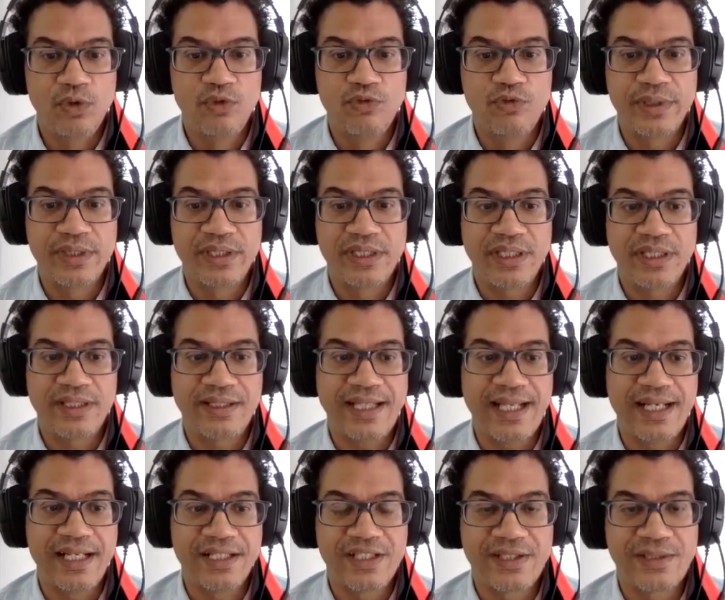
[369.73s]
movement
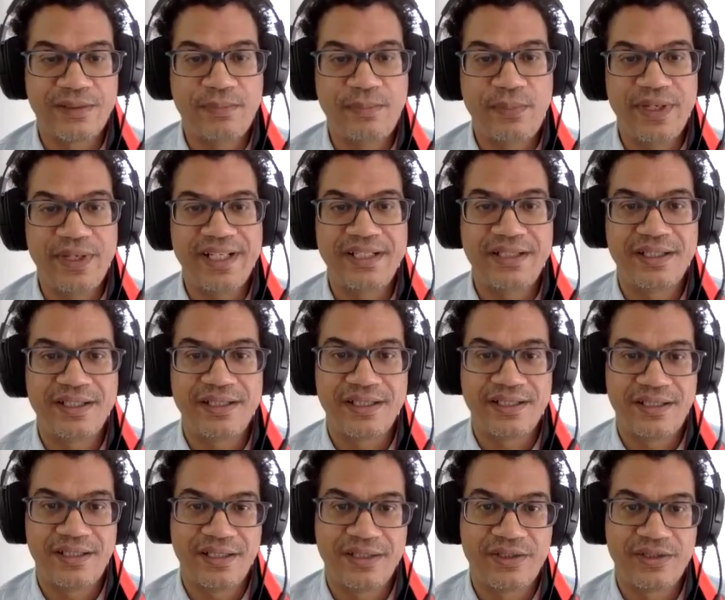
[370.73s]
that has spread
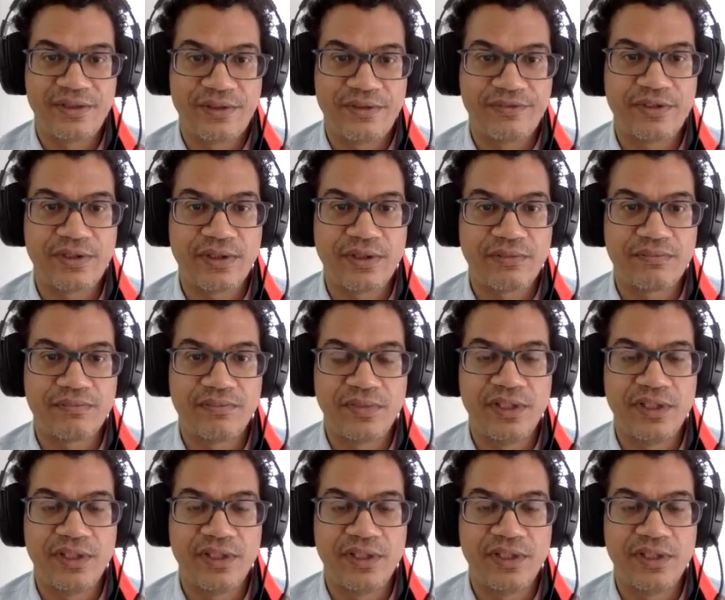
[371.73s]
the sort of